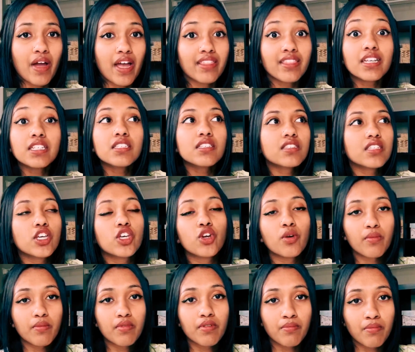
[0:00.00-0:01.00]
unless it's like
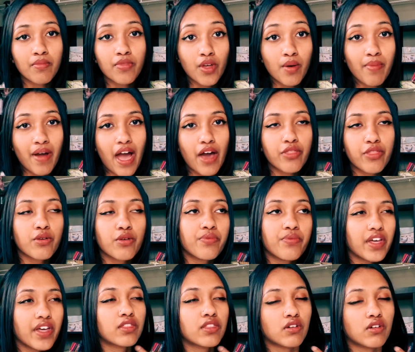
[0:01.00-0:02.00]
the bathroom,
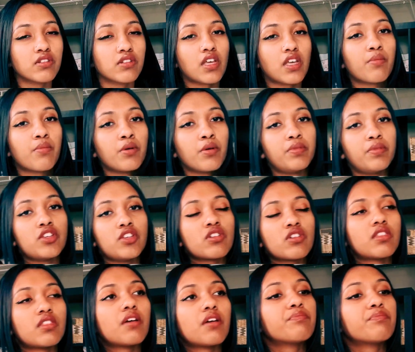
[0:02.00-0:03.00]
then those I'll put bleach
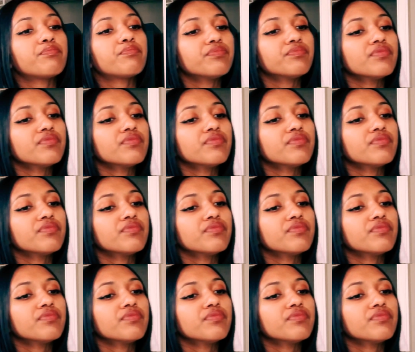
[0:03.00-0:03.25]
on them.